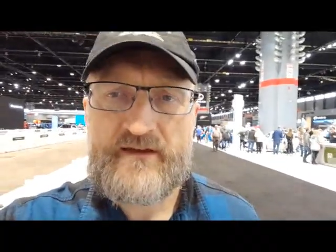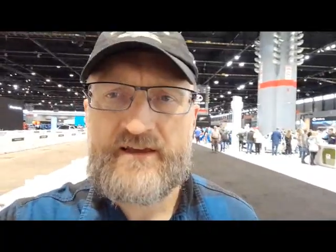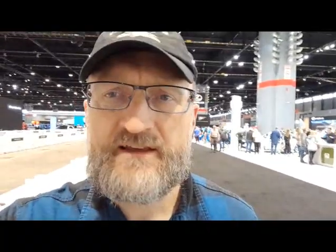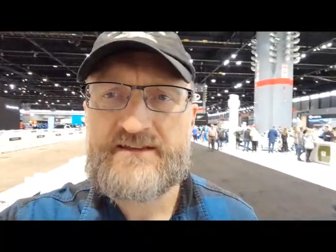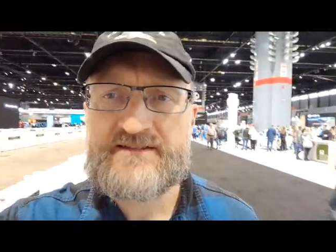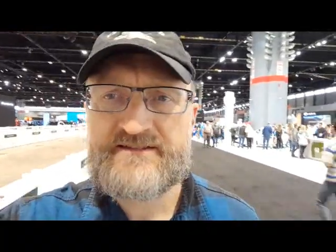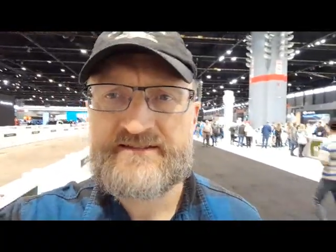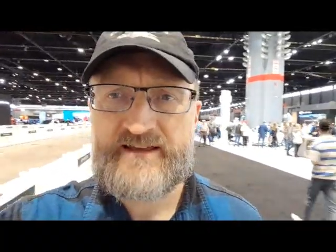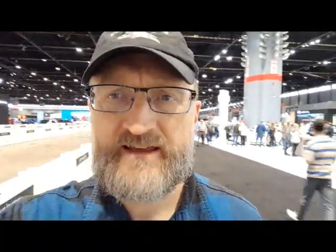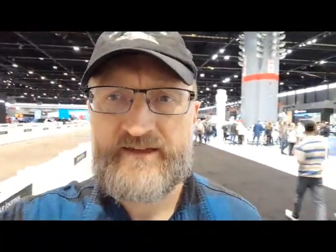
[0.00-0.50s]

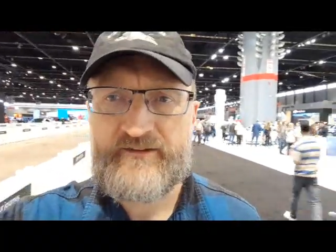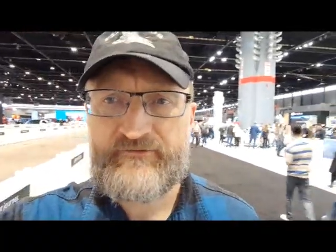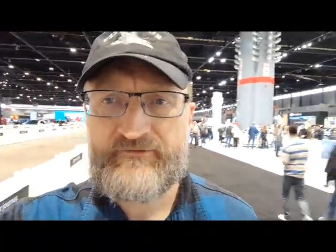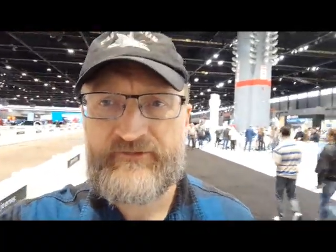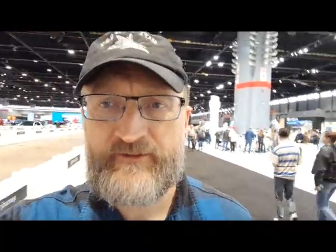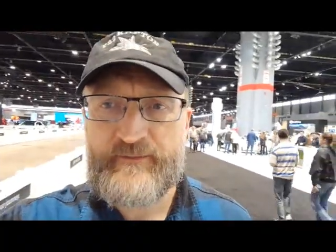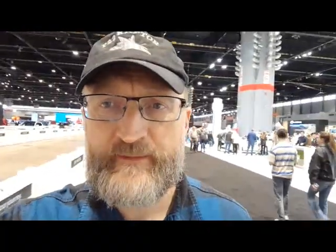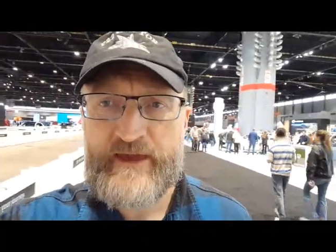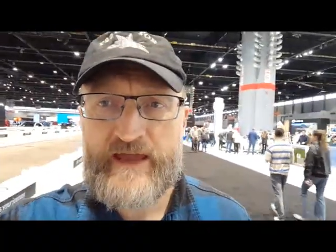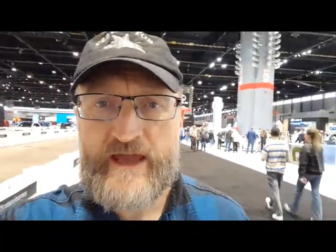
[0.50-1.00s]
his
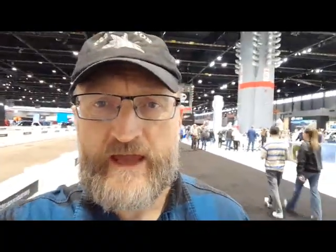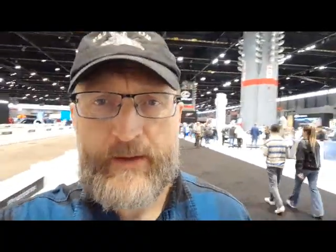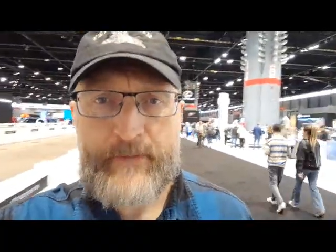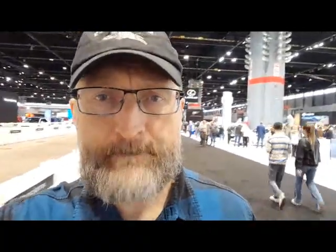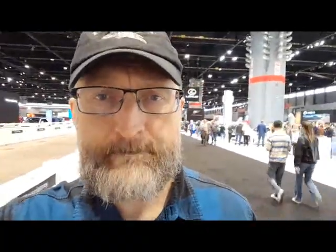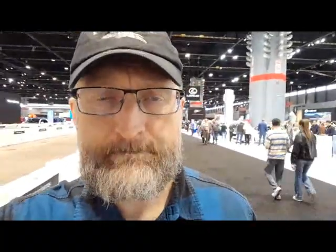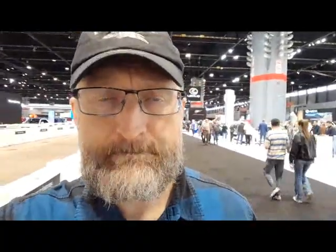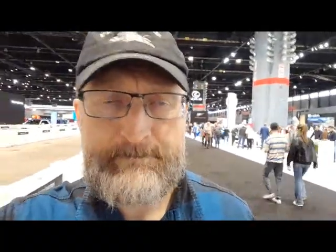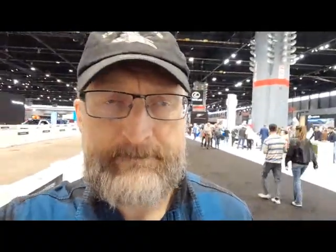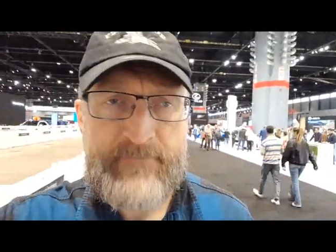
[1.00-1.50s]
infamy,
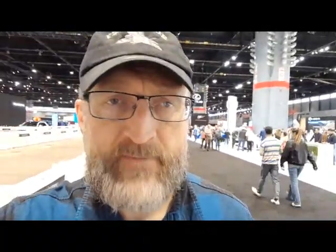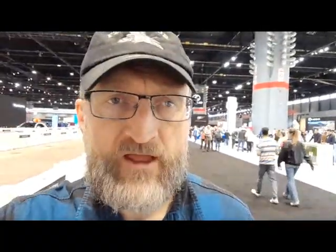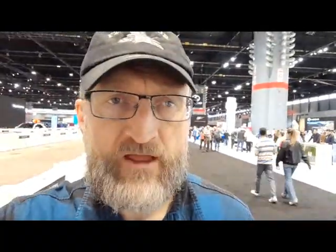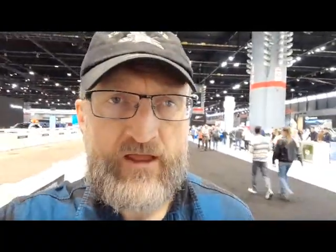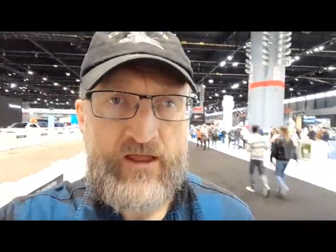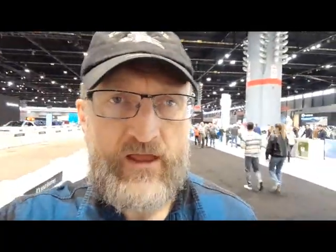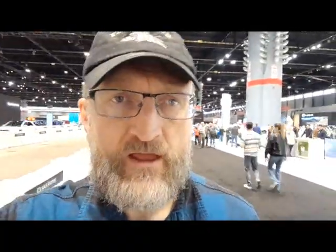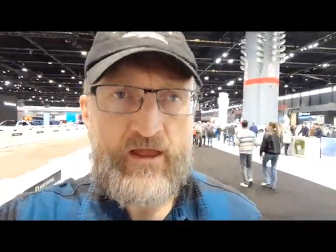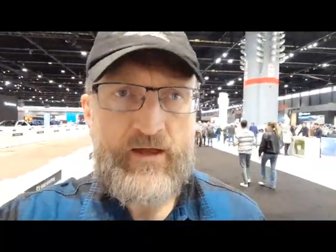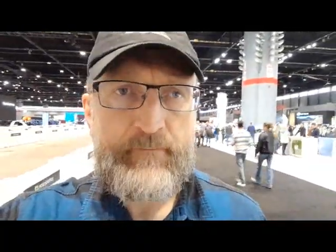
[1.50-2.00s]

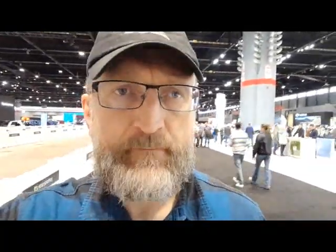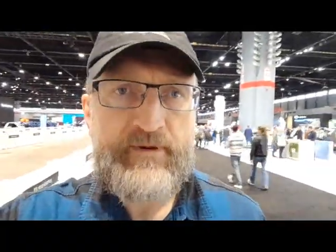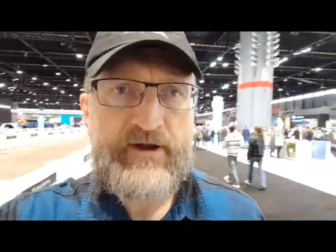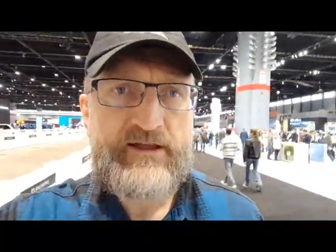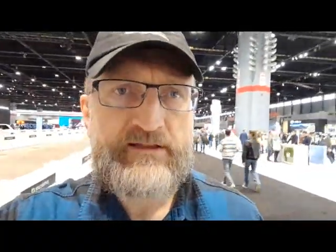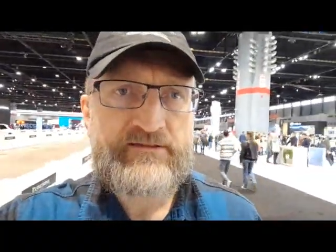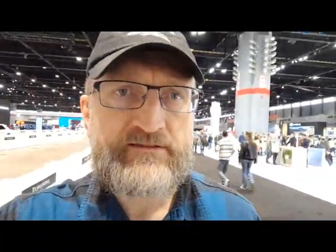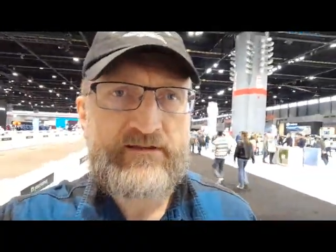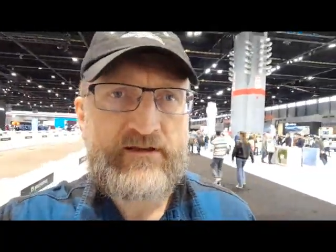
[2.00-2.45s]
but